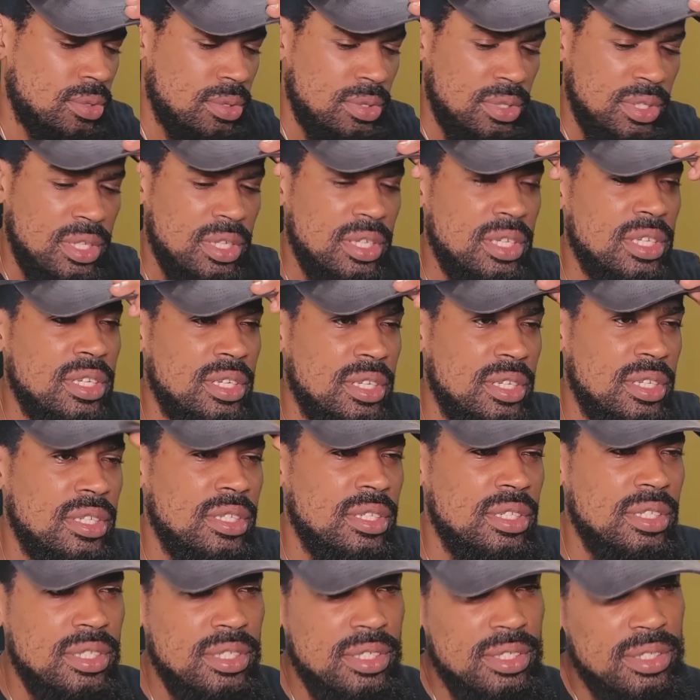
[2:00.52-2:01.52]
T,
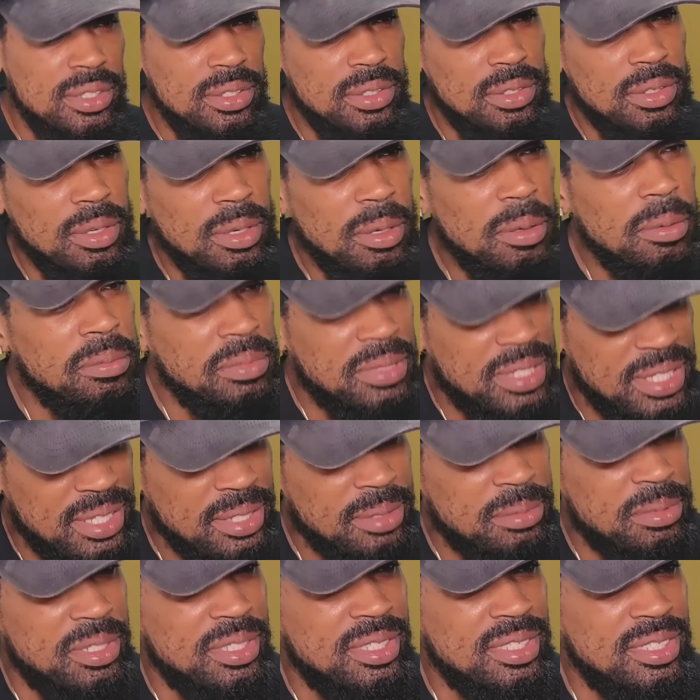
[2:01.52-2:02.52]
I'm T,
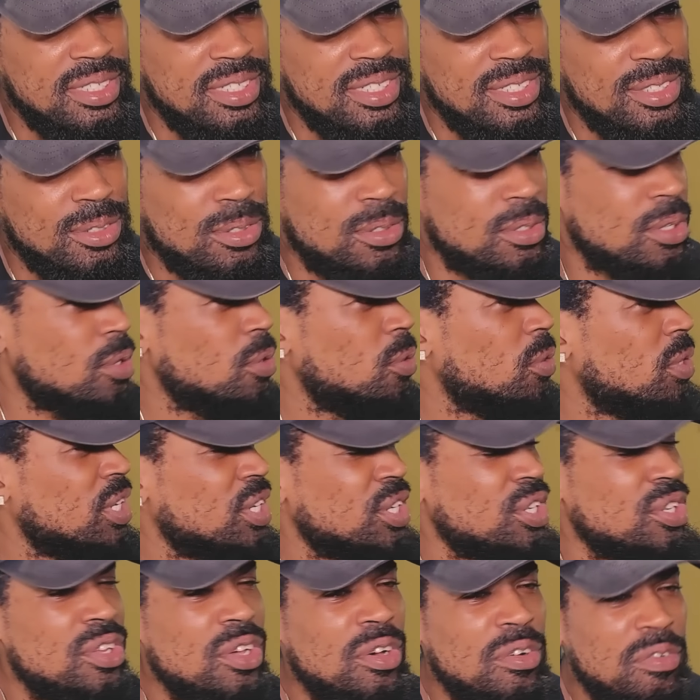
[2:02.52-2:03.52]
man. I'm not doing
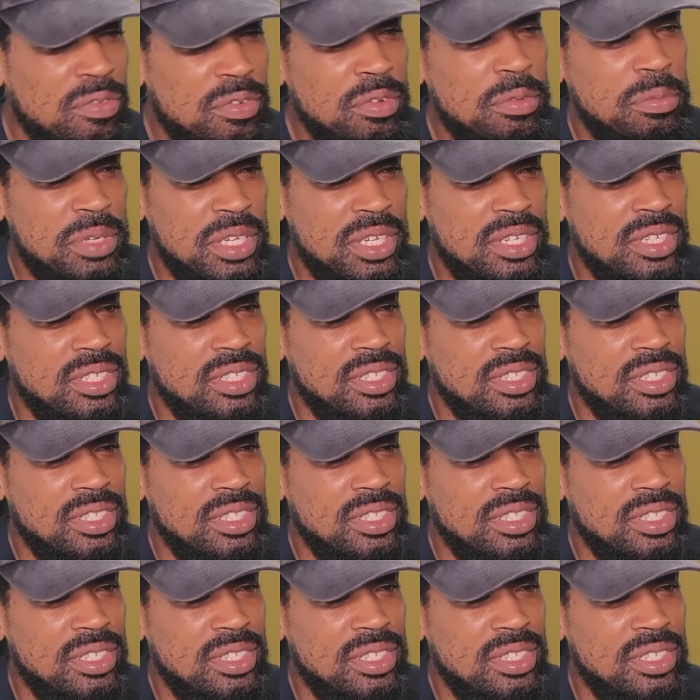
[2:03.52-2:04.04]
enough for me.